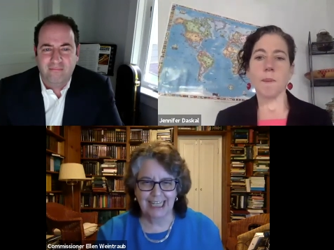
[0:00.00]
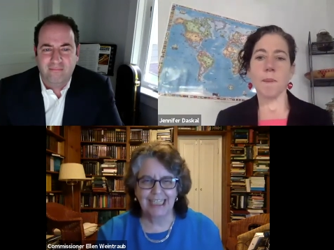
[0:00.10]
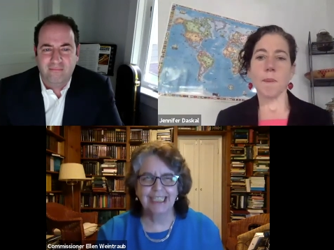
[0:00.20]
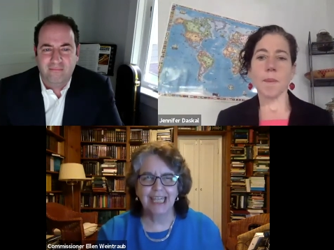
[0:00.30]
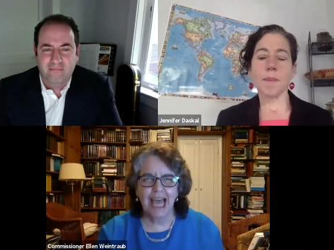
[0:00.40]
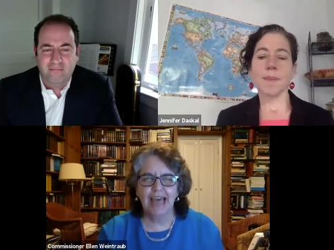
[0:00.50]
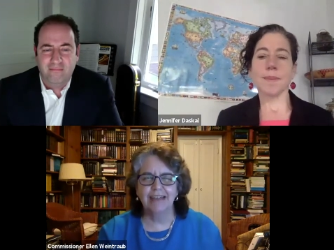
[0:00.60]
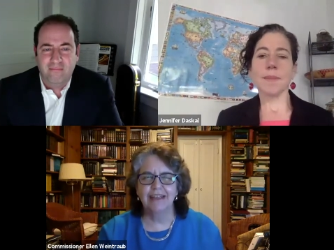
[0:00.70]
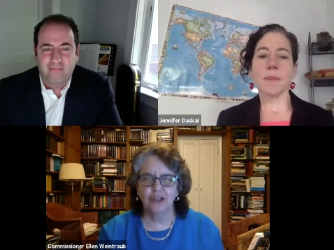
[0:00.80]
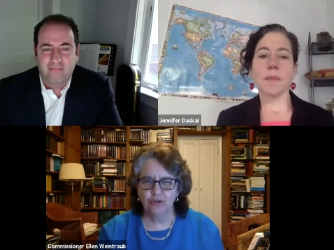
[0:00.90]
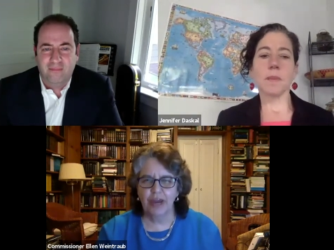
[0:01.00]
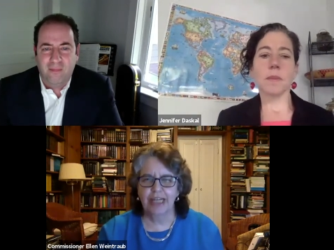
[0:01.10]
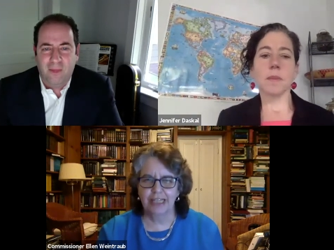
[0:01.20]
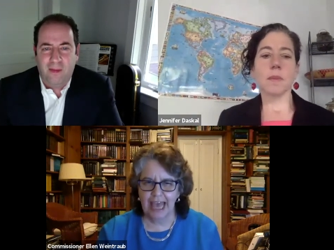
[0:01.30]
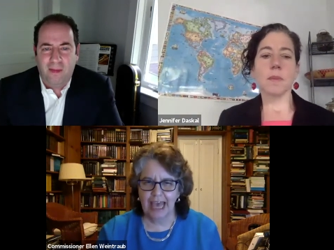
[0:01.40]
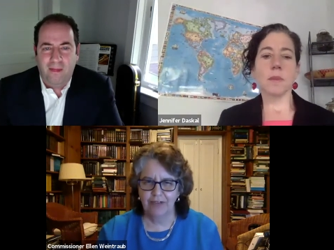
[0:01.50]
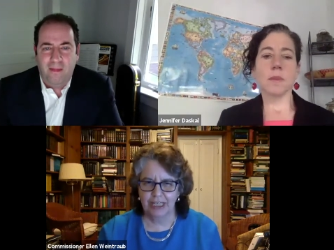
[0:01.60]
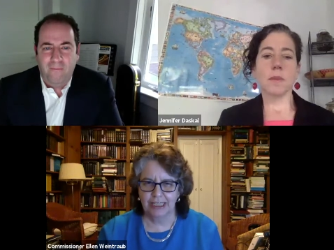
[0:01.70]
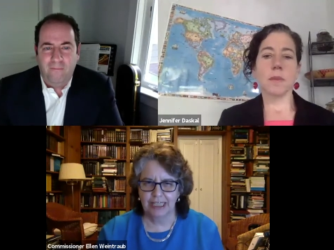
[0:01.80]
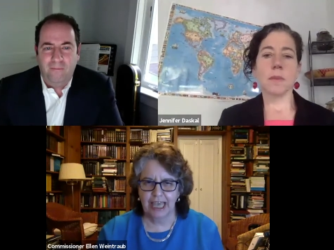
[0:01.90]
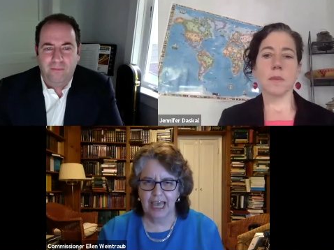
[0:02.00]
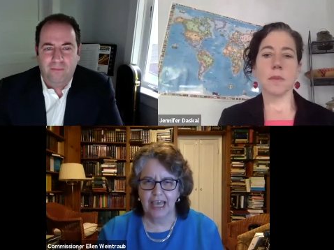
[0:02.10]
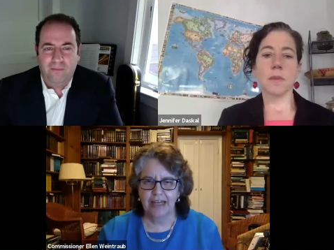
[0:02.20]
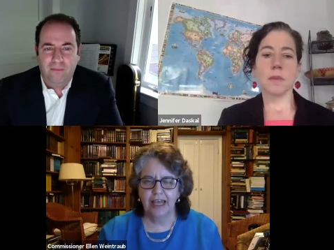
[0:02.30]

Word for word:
Speaker 1: It's not a direct advocacy ad.